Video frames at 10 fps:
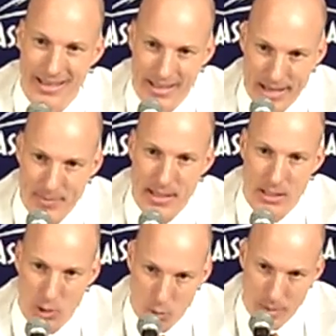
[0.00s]
and can keep
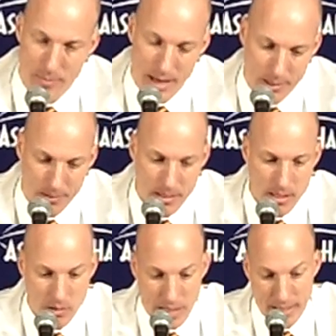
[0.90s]
getting a little bit better.
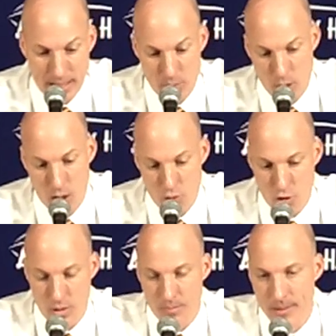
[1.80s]
Got to keep
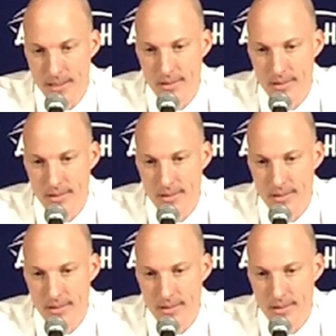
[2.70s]
coaching them.